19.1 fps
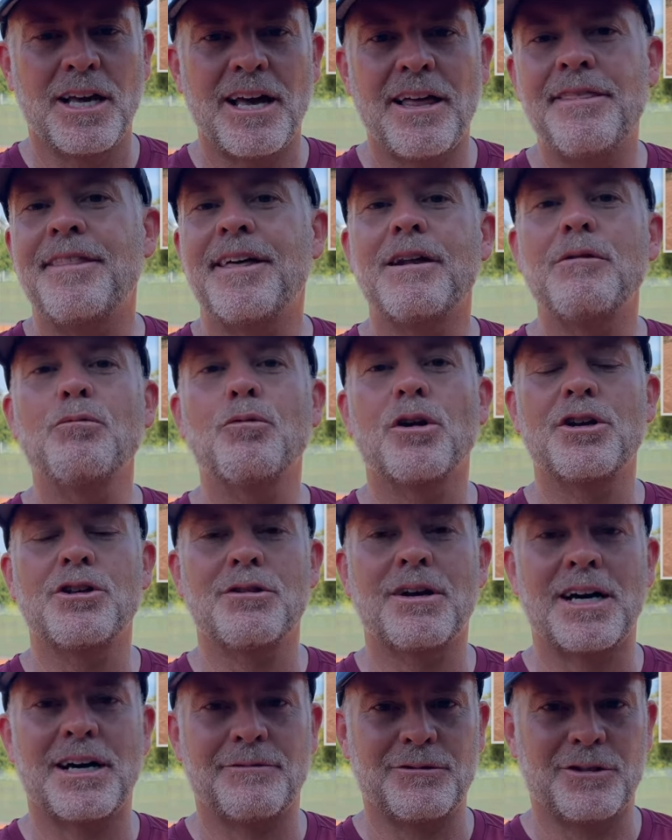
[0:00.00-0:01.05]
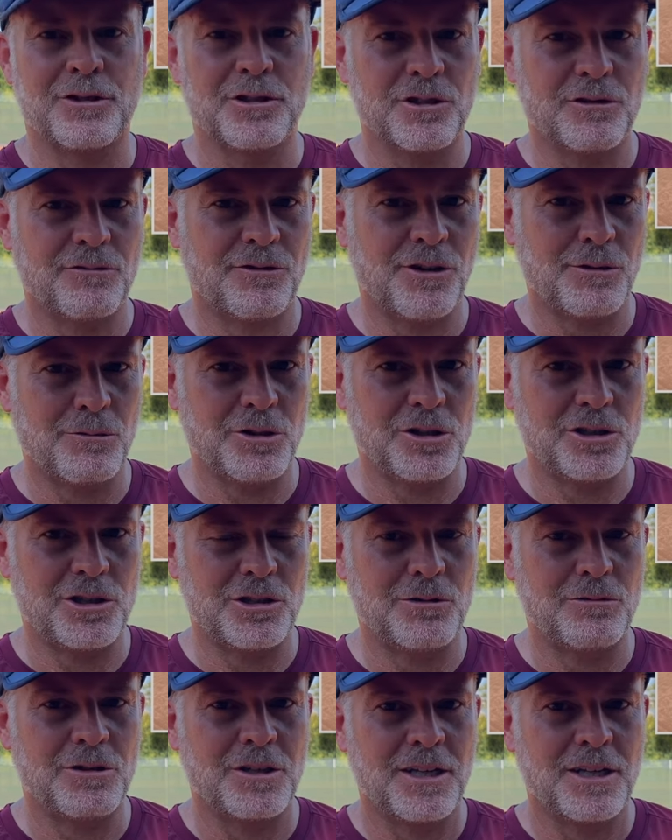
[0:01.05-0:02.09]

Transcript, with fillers: And then what do you have to look forward to?